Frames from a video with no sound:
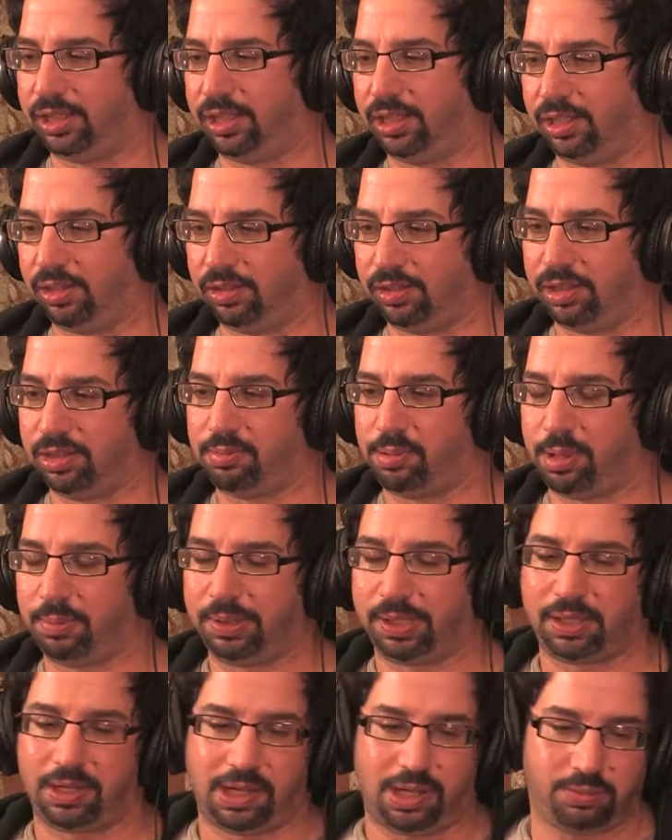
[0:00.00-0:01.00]
The
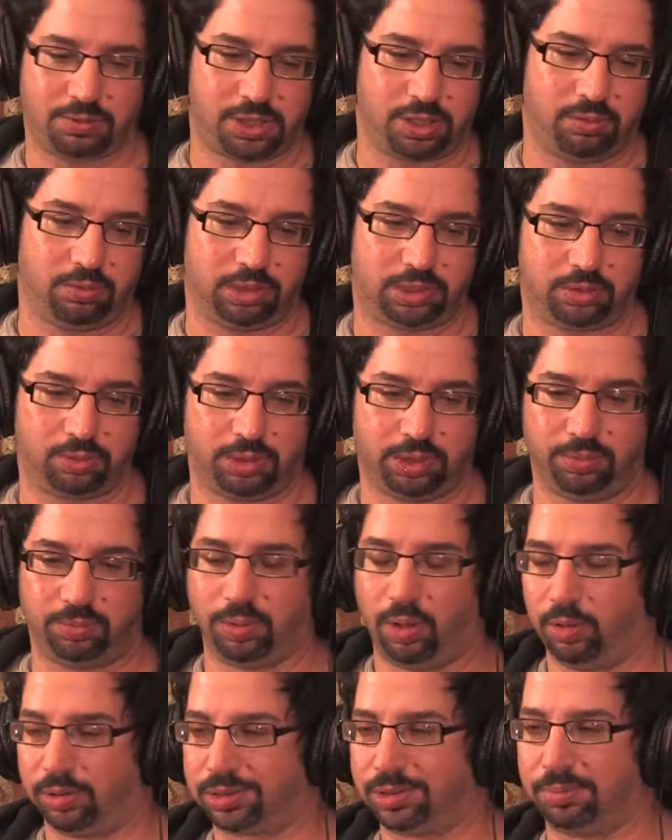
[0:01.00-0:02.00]
public option, which would
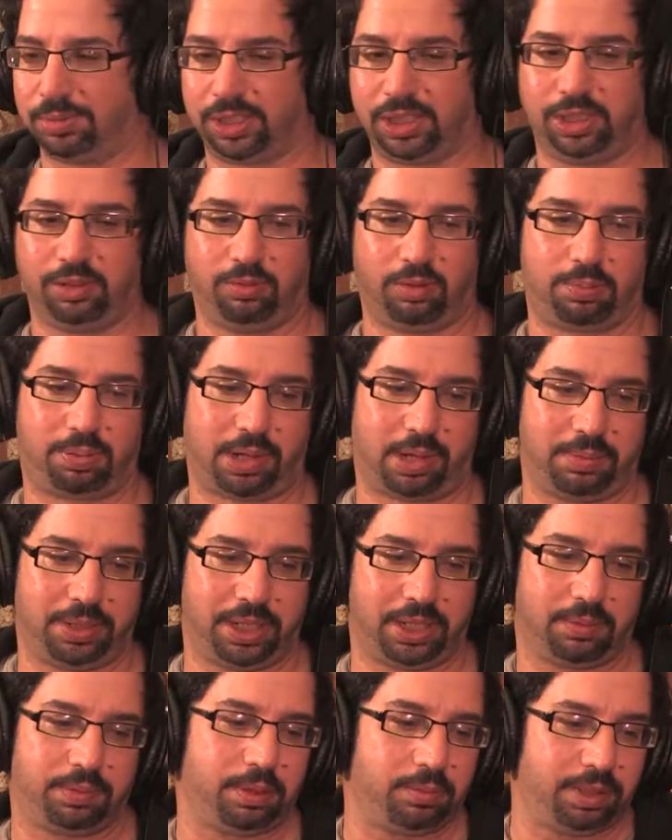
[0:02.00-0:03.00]
ultimately will probably
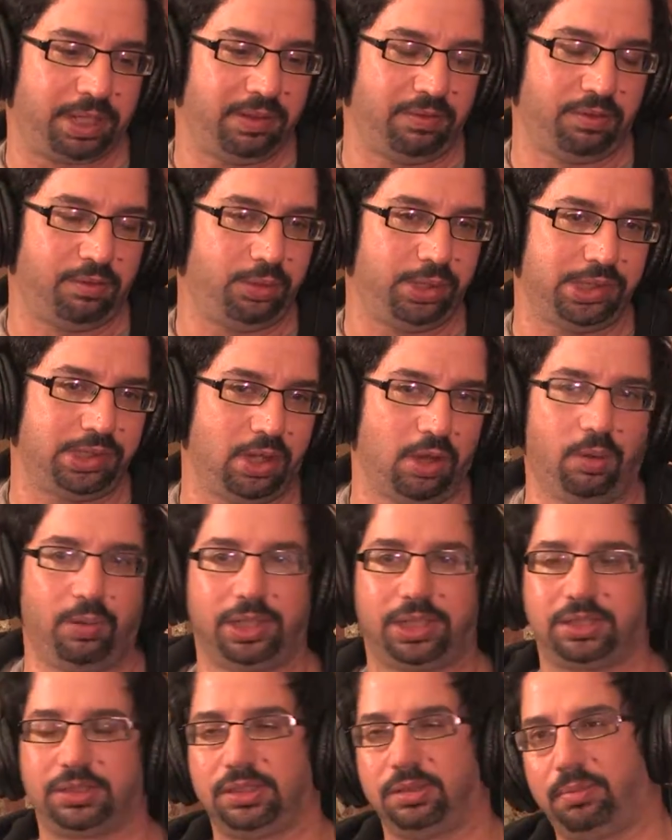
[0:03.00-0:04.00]
end up there. But even if we don't,
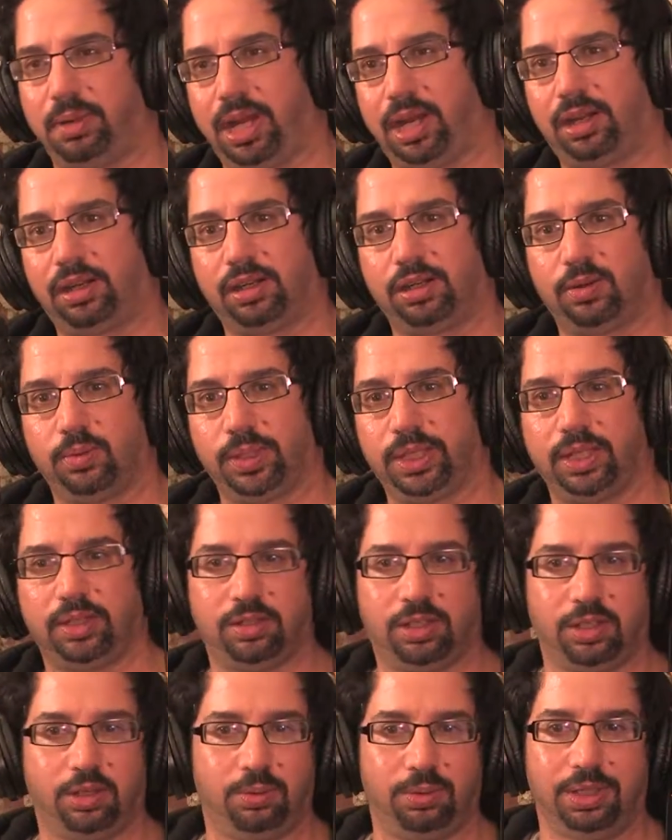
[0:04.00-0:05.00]
it doesn't matter. We can
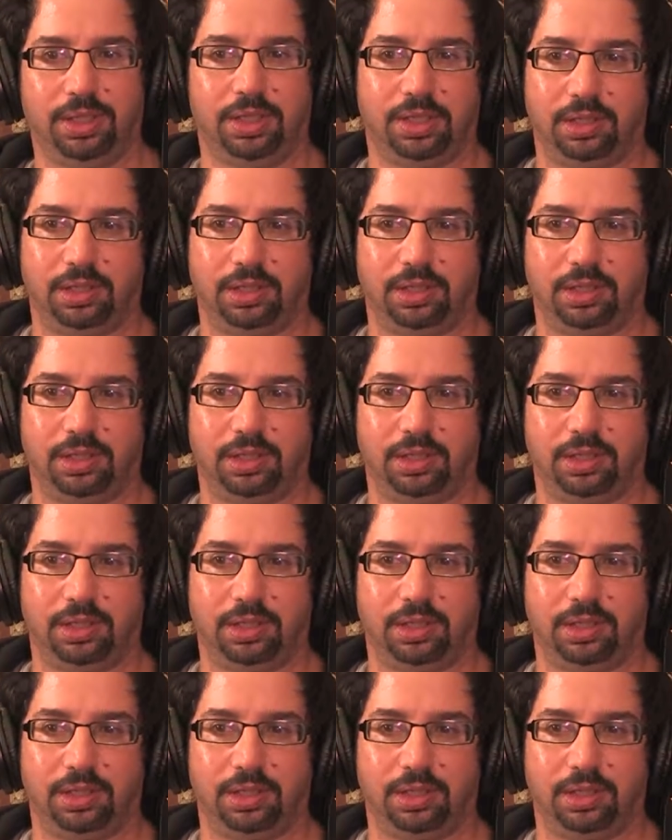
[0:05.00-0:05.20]
deal.